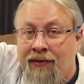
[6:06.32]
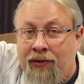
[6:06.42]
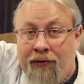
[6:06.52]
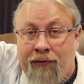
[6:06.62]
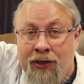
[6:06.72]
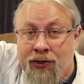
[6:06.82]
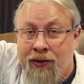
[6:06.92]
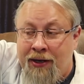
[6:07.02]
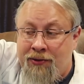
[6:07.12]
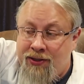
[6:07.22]
your
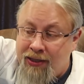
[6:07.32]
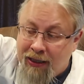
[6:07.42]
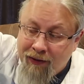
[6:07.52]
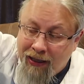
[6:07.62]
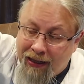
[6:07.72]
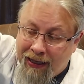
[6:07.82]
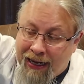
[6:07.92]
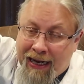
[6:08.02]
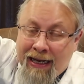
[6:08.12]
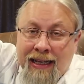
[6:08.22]
refrigerators, stuff like
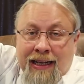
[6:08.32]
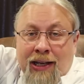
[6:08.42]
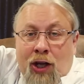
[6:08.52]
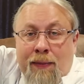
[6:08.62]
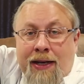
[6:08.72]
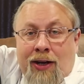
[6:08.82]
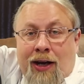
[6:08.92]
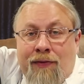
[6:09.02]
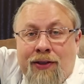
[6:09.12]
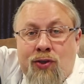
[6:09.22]
that can all be done
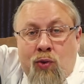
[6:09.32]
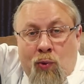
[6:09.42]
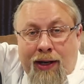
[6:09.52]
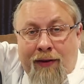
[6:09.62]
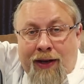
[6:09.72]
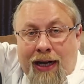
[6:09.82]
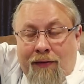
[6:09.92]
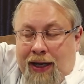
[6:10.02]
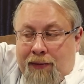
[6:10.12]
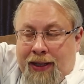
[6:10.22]
off this
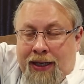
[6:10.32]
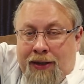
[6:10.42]
twenty-five amp